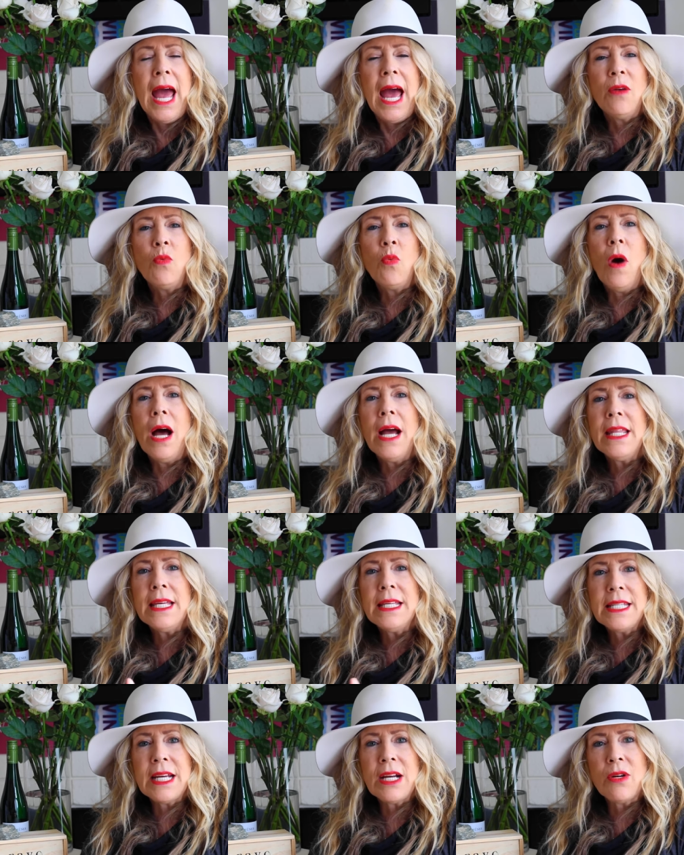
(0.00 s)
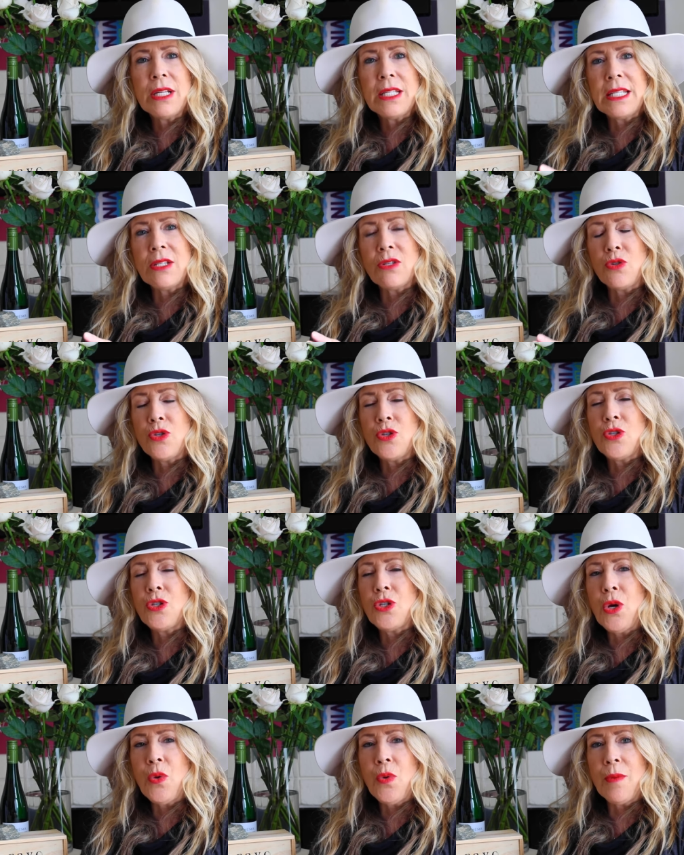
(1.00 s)
And why the terraces are
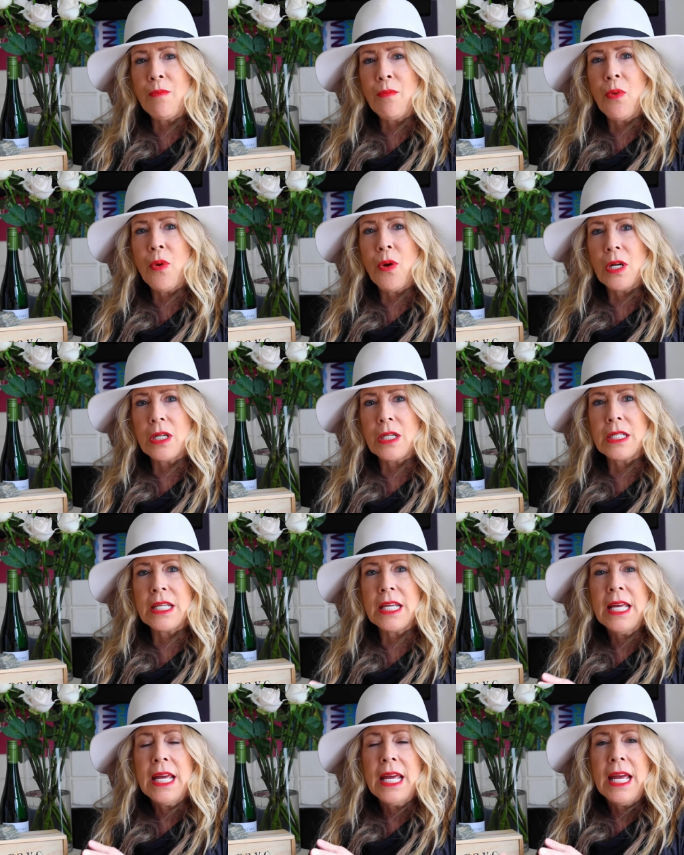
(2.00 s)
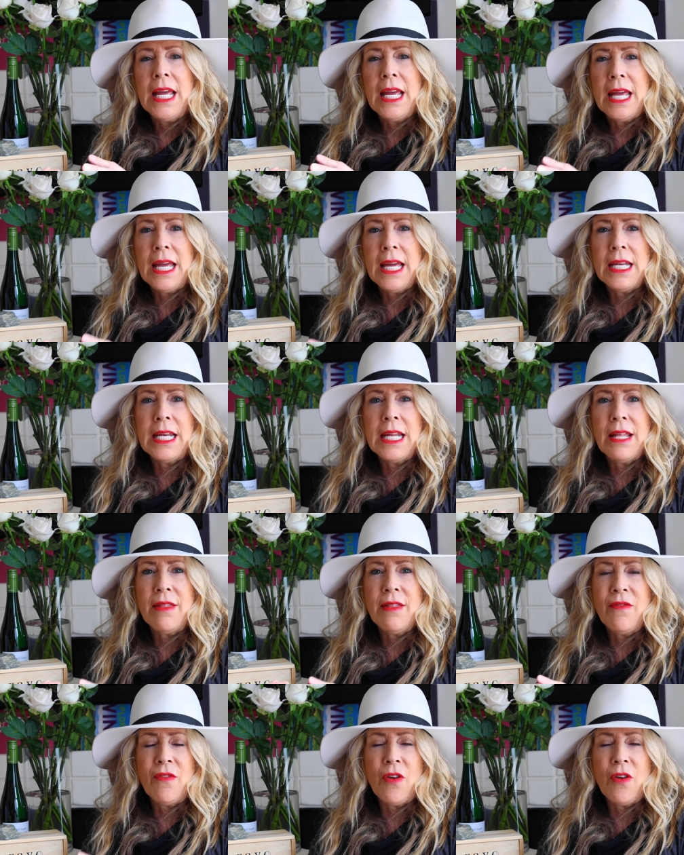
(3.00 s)
so important in the